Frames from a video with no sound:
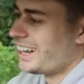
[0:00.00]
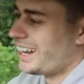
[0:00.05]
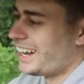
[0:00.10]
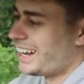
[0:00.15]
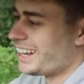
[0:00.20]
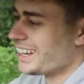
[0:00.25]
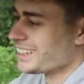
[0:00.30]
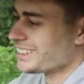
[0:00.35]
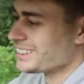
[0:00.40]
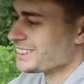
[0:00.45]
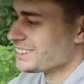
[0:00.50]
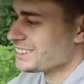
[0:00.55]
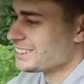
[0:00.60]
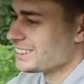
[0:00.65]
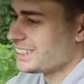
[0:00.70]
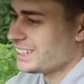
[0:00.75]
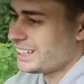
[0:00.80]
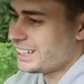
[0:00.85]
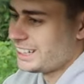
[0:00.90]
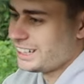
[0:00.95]
And
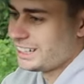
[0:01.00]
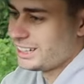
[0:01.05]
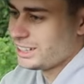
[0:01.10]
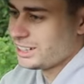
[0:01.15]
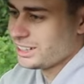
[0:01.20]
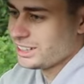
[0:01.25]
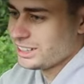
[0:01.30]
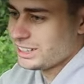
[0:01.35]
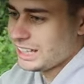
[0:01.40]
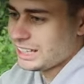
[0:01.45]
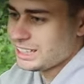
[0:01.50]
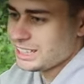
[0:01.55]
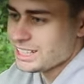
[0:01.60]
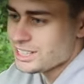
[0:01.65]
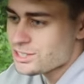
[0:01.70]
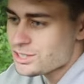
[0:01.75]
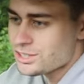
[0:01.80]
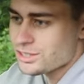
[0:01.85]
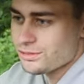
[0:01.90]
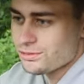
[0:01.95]
then
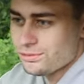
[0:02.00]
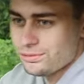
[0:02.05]
this